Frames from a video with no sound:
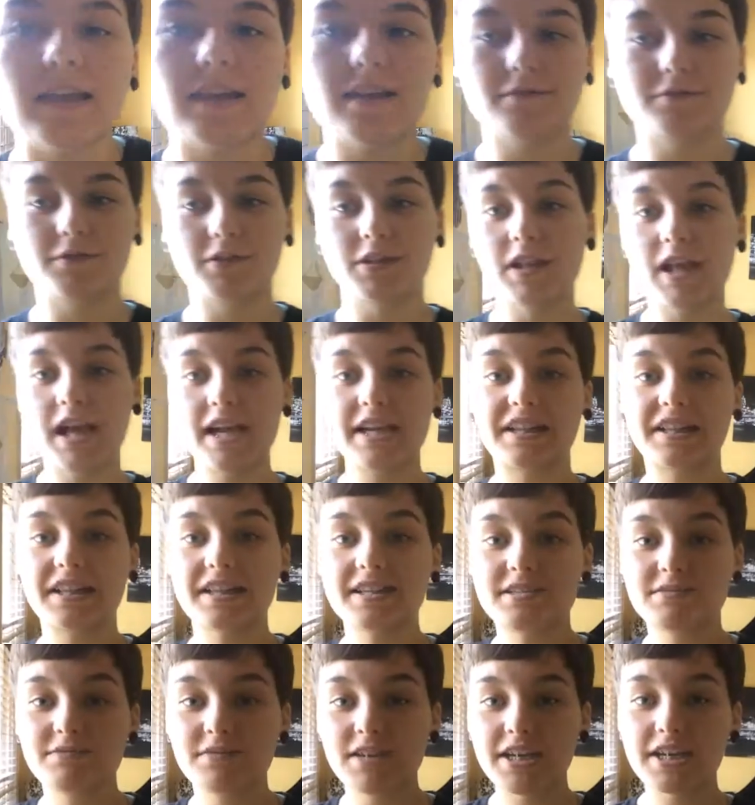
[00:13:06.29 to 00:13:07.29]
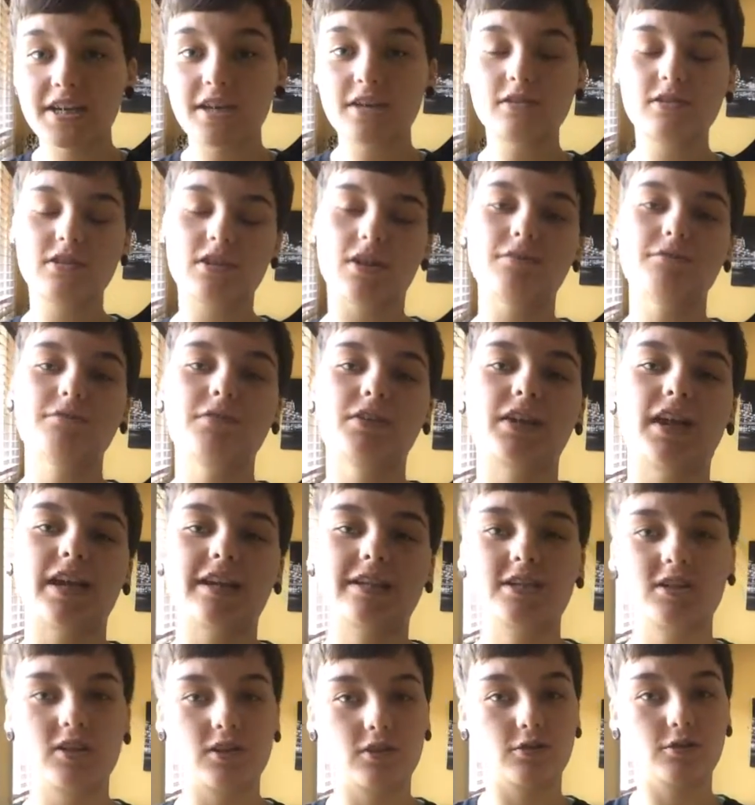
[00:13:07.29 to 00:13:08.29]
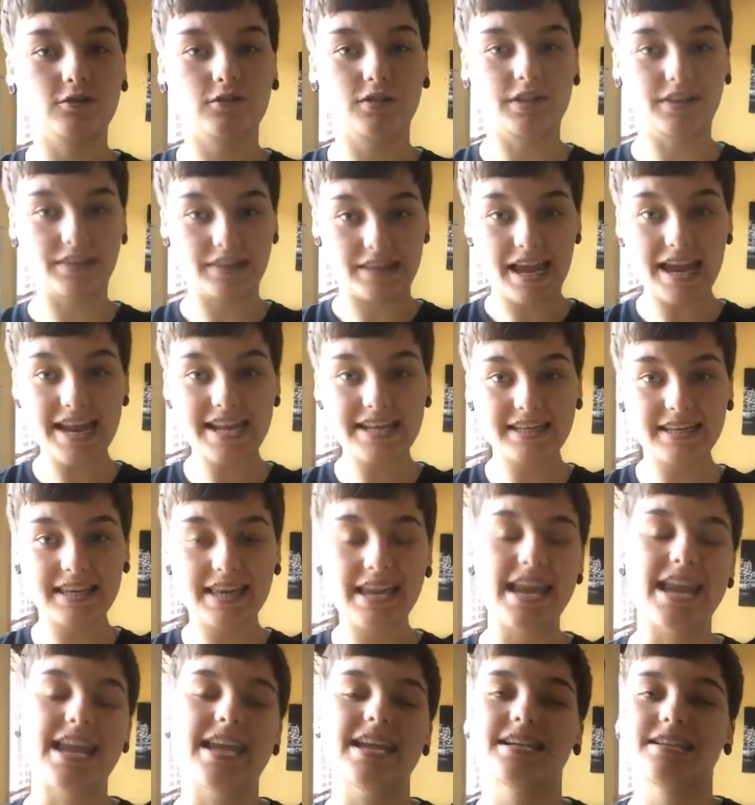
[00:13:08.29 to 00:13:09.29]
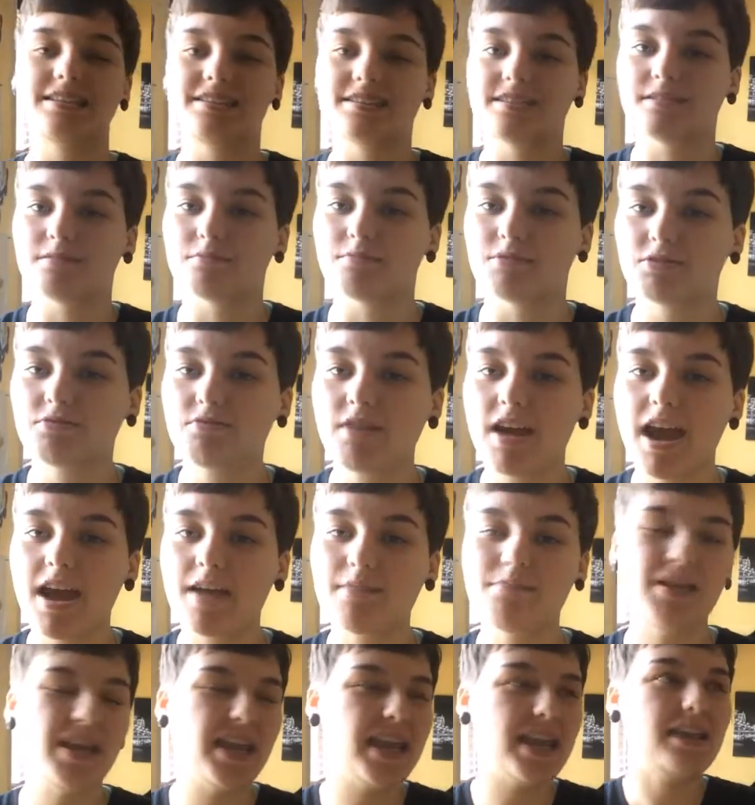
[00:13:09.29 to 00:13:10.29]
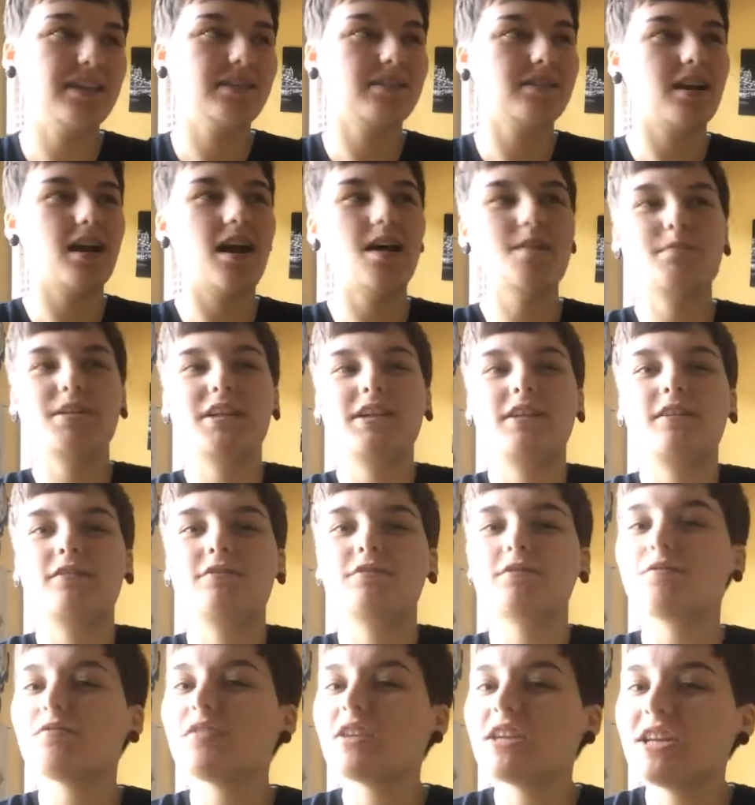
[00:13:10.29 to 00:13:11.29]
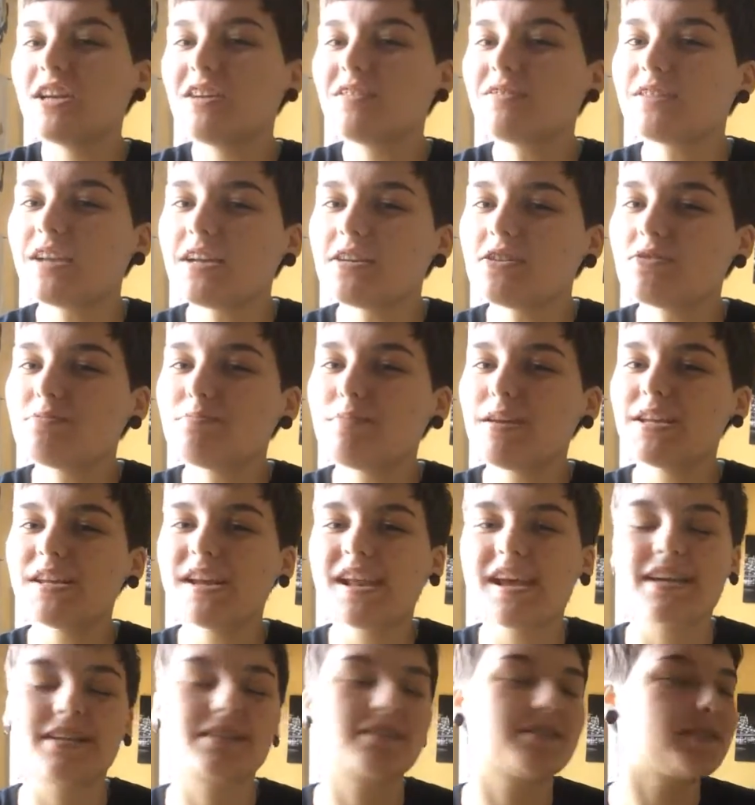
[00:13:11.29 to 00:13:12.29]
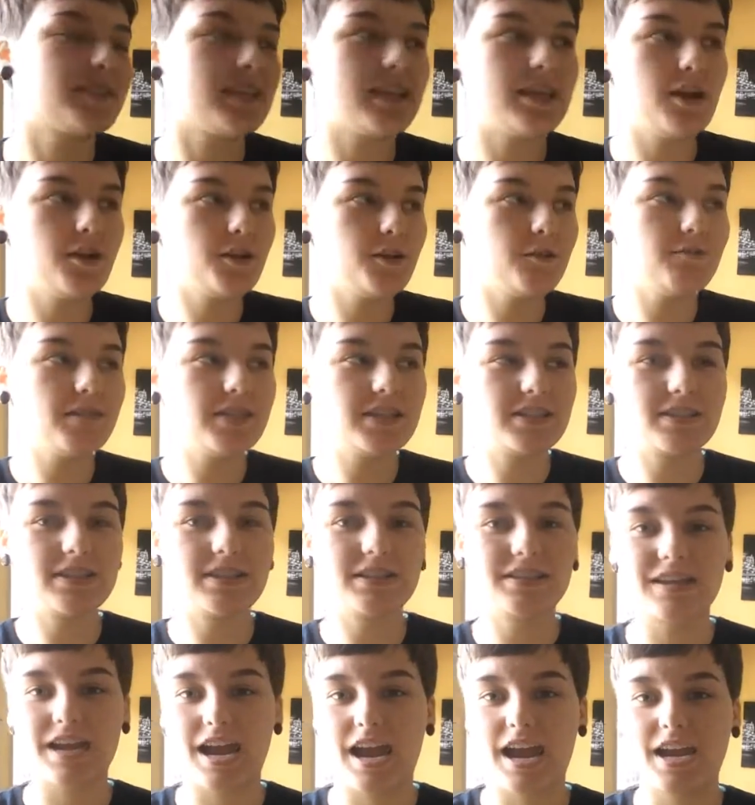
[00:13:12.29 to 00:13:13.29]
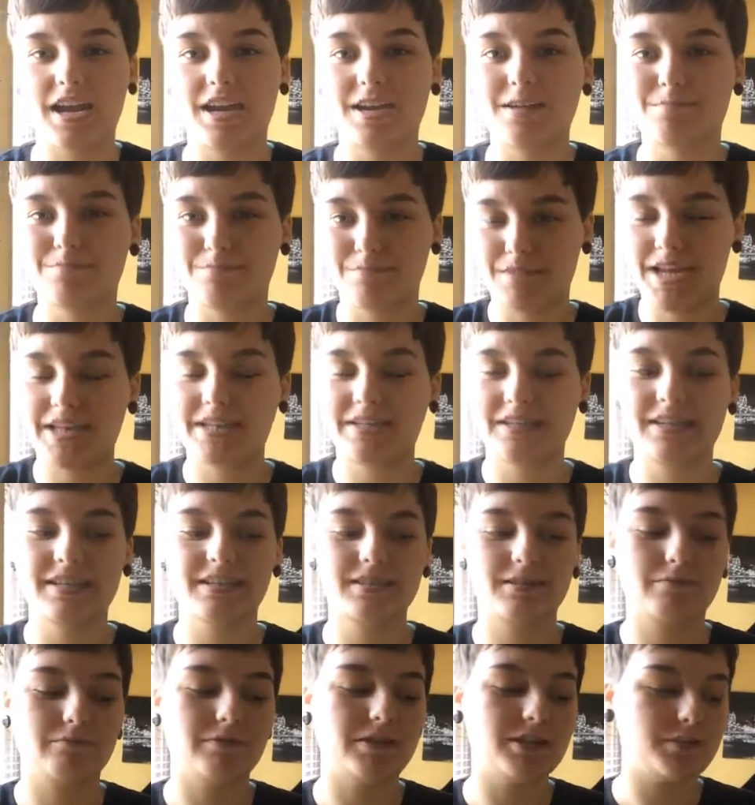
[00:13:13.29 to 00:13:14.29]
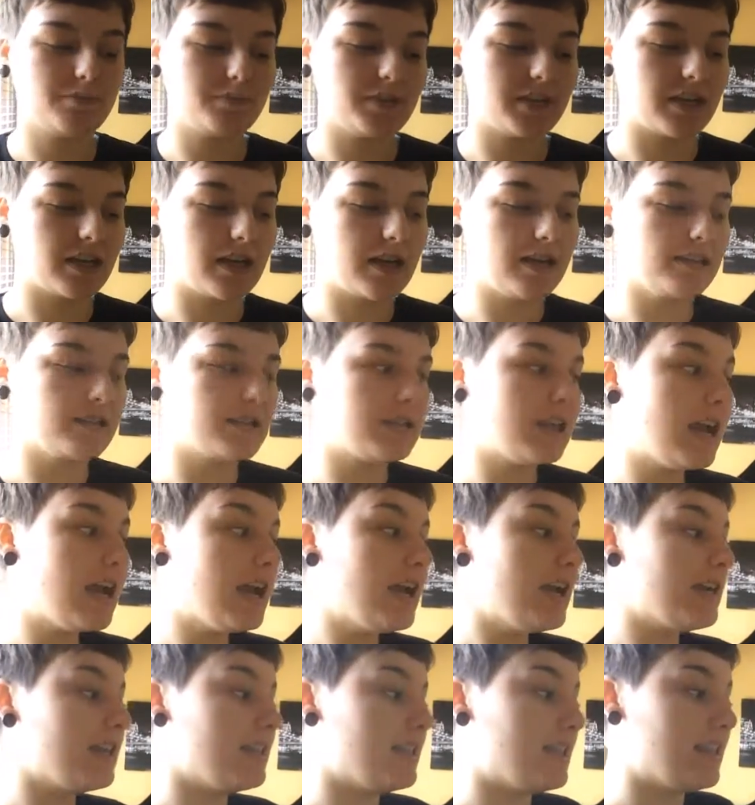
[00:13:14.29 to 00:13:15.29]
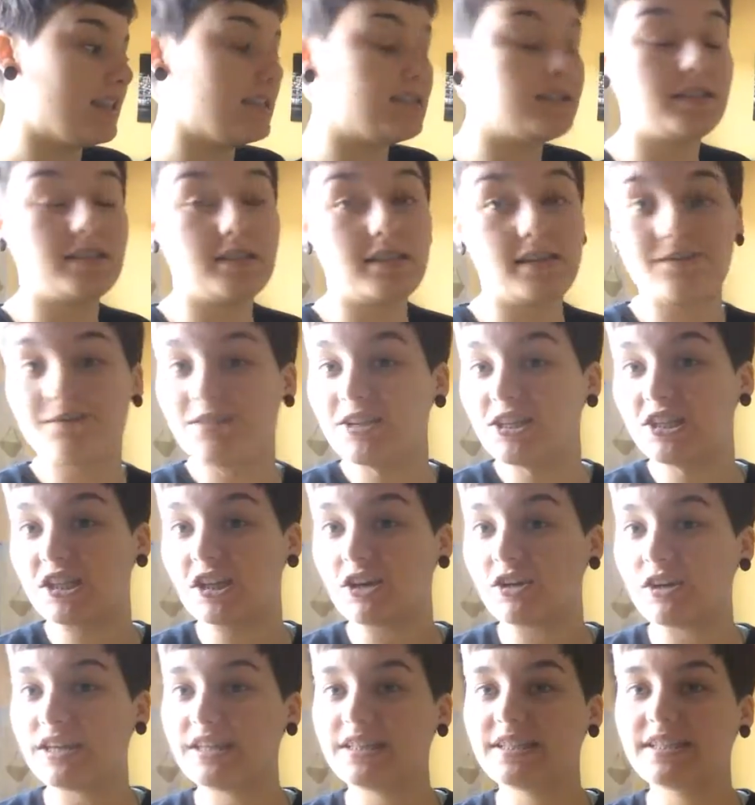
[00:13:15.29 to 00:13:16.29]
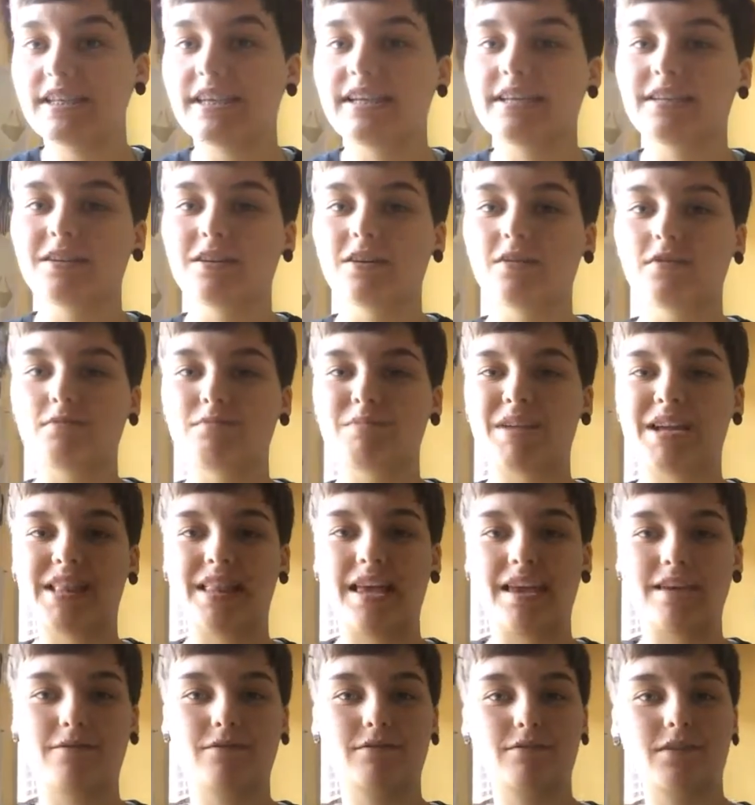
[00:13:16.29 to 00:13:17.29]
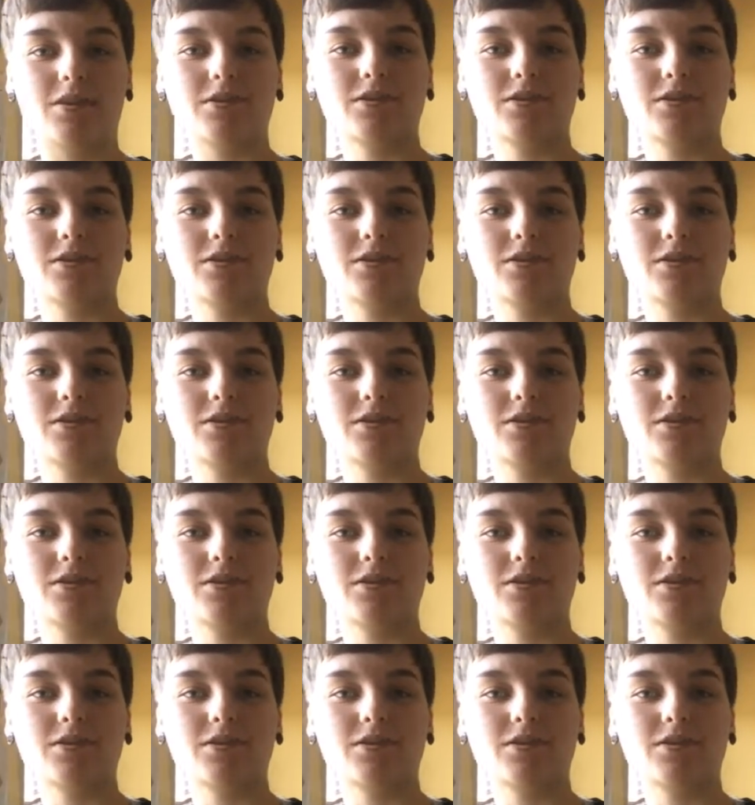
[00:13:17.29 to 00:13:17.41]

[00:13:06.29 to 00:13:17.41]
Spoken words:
If you like this video, don't forget to like and subscribe and comment on what videos I should make next. The only reason I made this was because this TV show has taken over my life.